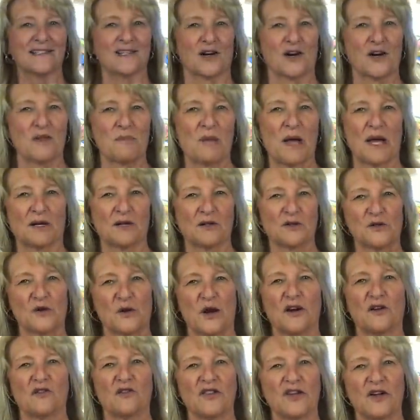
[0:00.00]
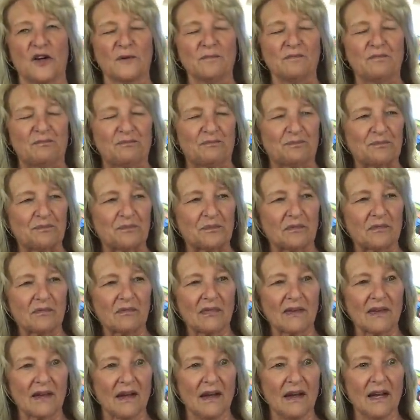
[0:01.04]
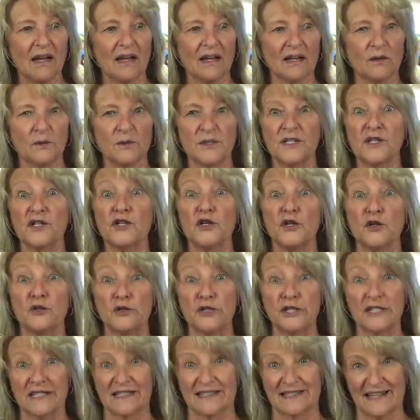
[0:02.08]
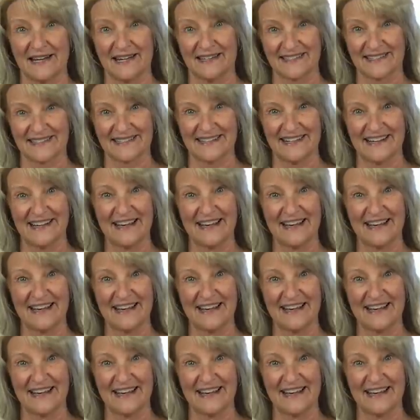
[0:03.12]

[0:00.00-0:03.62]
Sorry, the pattern's right over there. And it was a huge success,